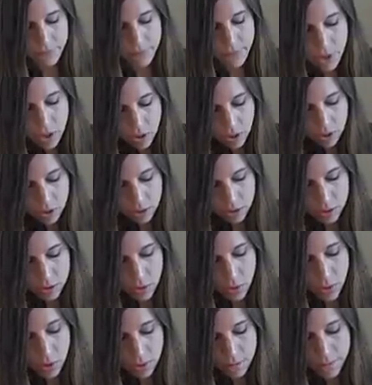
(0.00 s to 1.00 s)
Milk
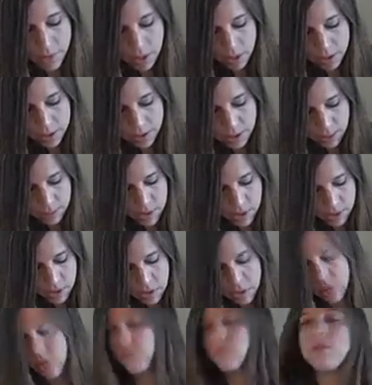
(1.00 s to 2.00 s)
or milk
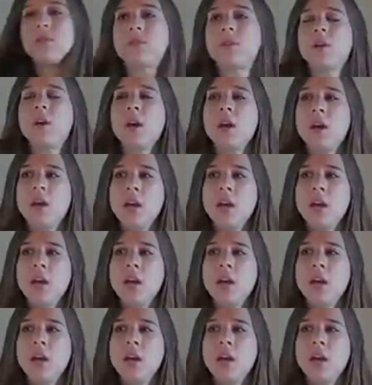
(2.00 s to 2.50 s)
substitutes.